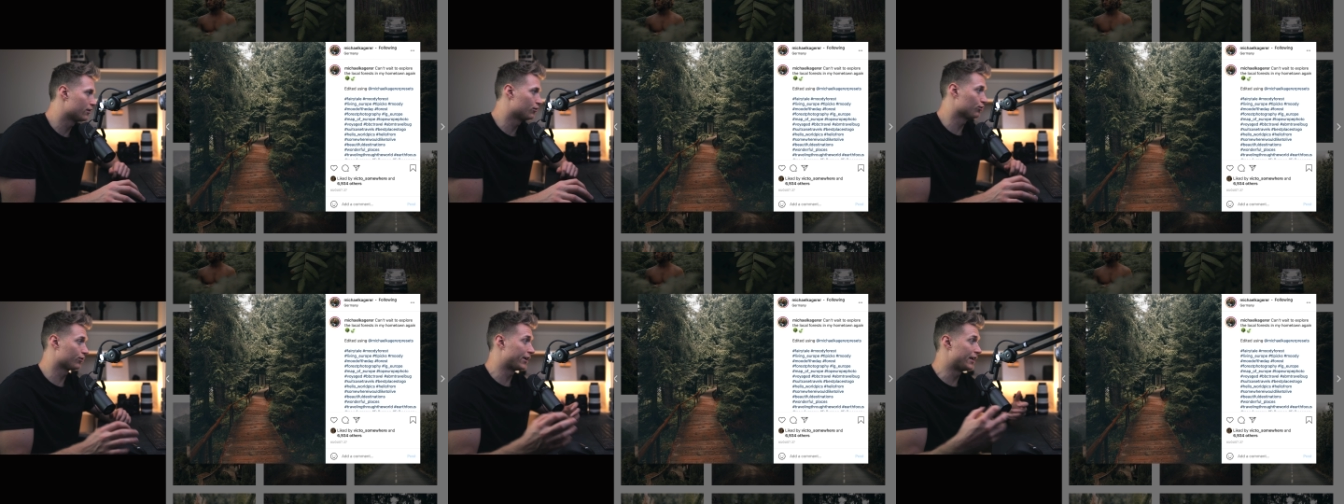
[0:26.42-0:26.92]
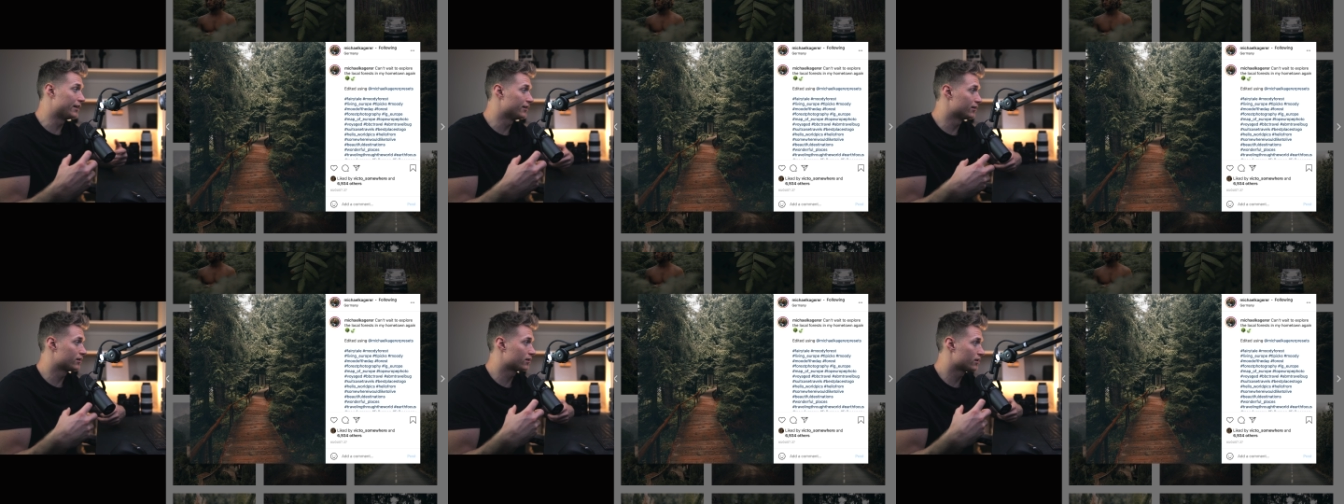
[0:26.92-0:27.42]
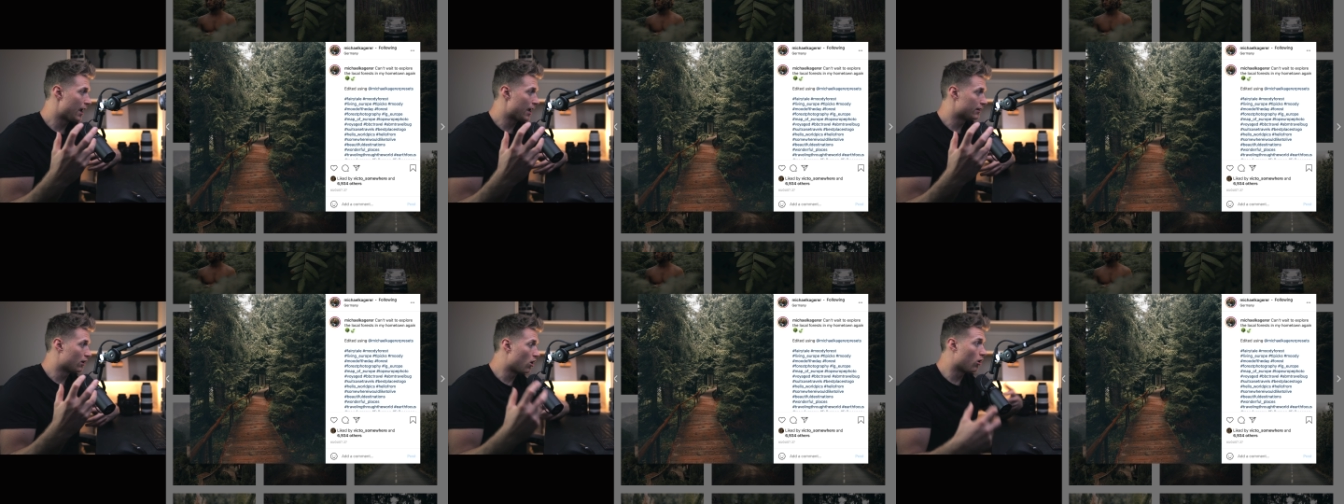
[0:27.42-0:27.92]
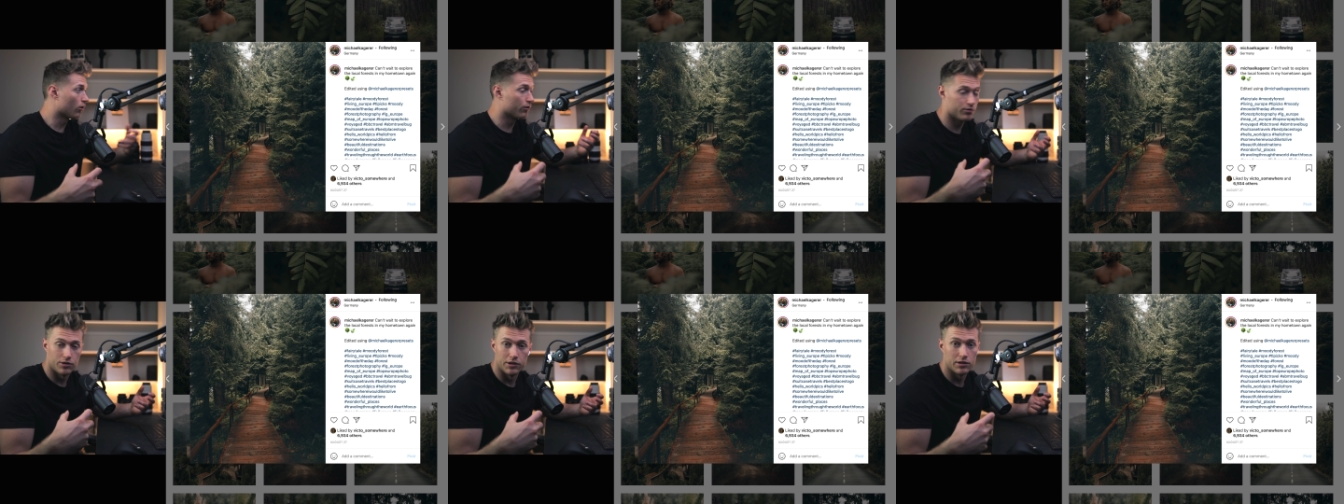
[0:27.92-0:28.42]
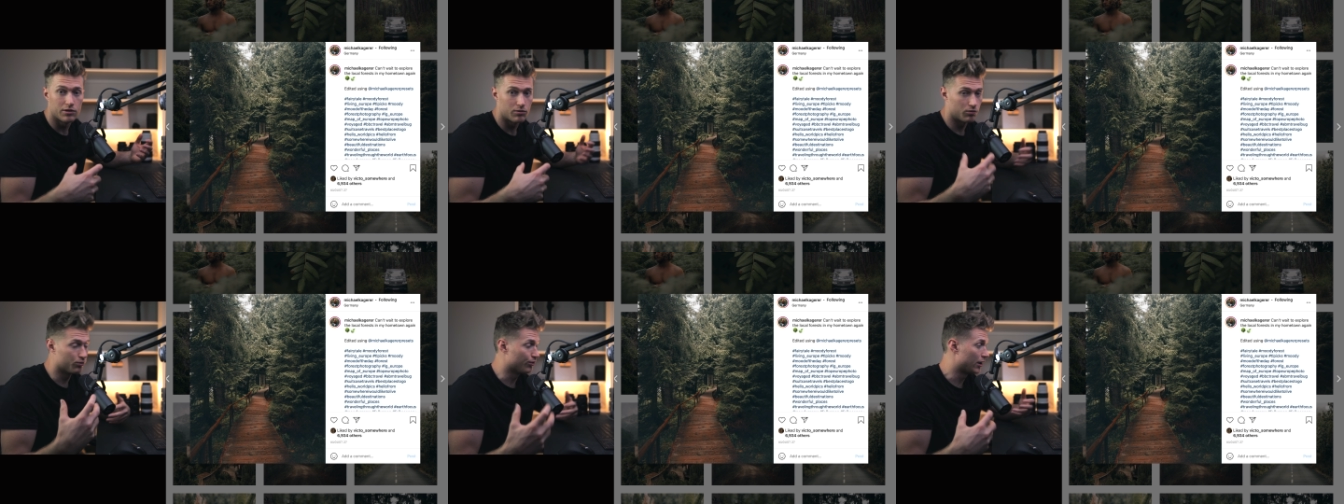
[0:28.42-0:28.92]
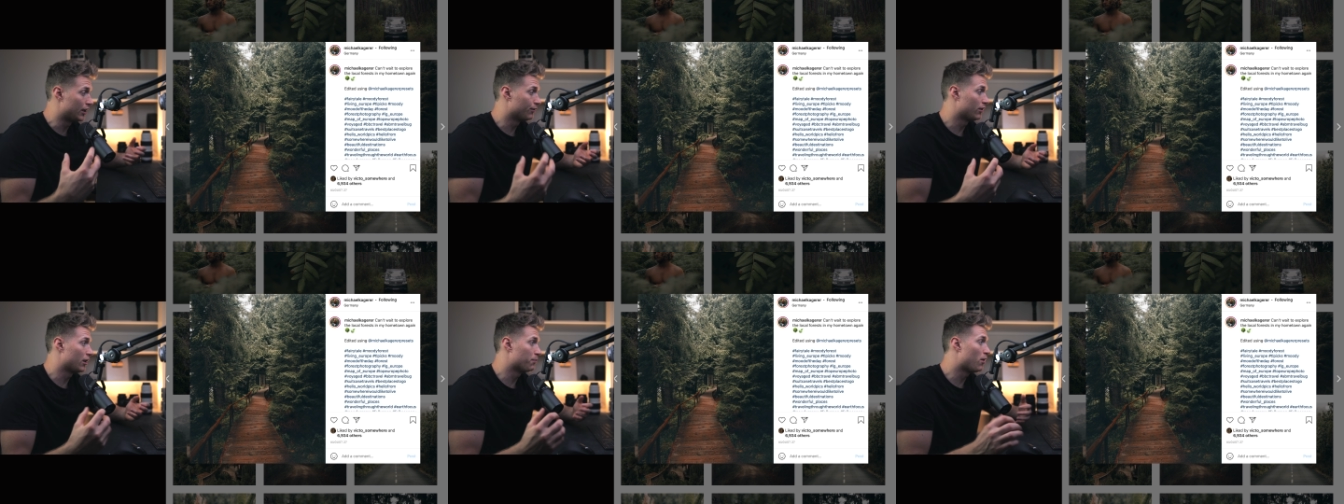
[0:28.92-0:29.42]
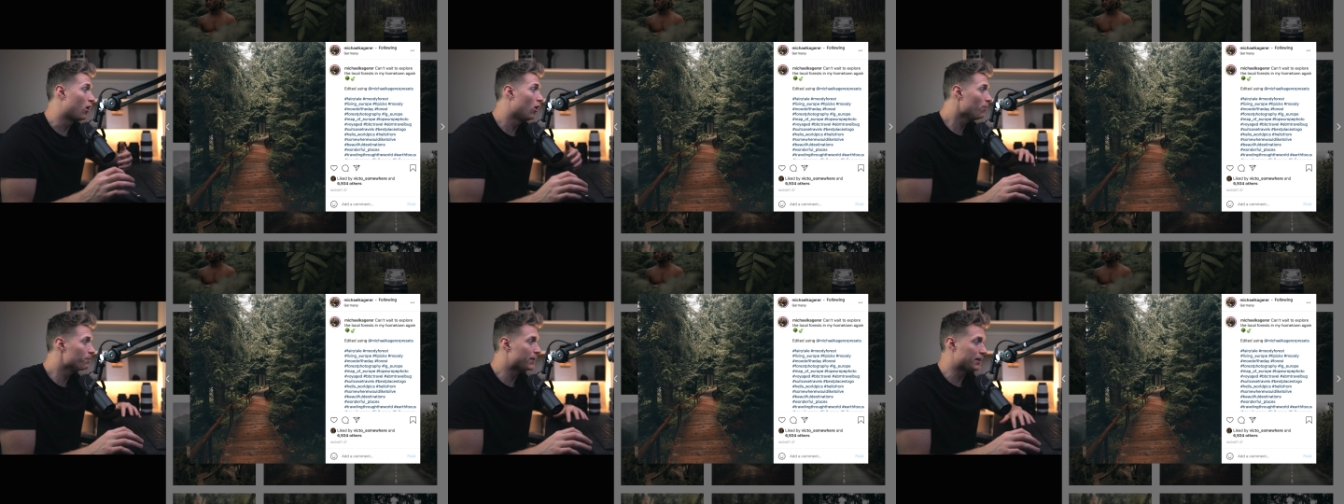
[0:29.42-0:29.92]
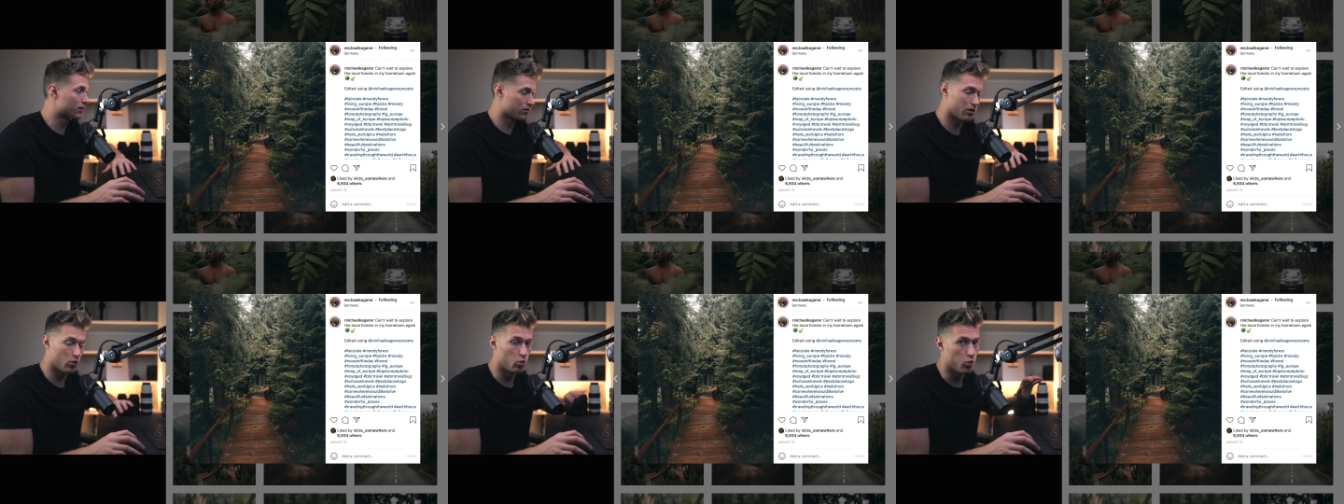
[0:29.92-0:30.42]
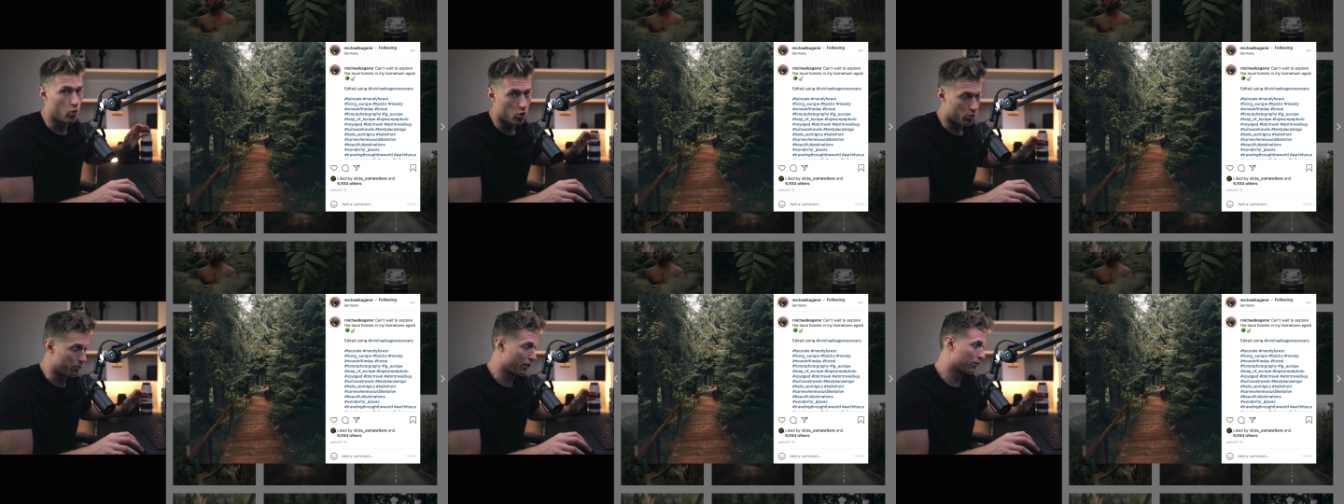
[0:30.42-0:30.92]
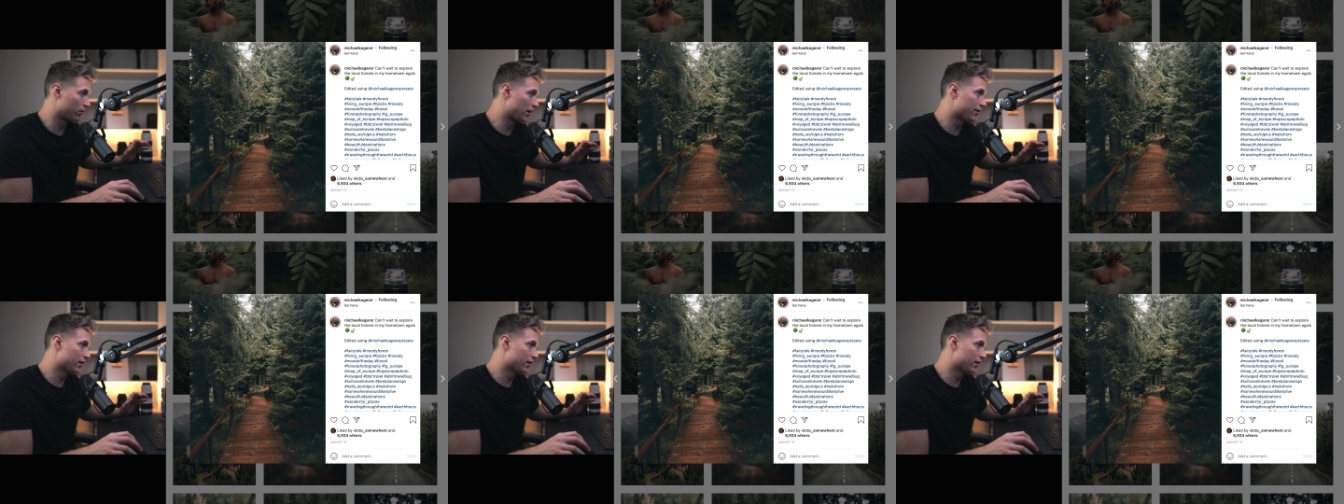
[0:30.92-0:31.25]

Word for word: greens and the oranges really pop. And there's a lot of warmth throughout the